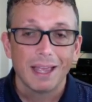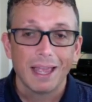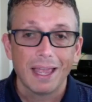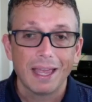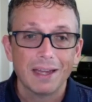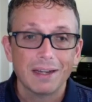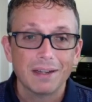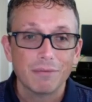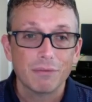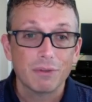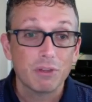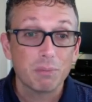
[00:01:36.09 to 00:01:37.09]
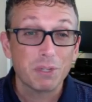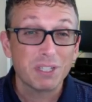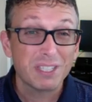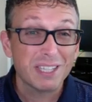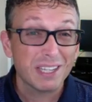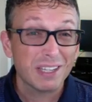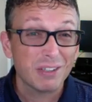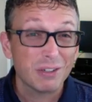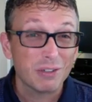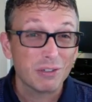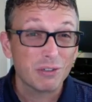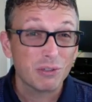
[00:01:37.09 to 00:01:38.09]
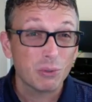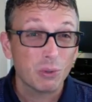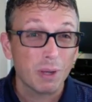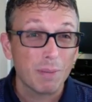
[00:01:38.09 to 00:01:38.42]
And for this particular tool,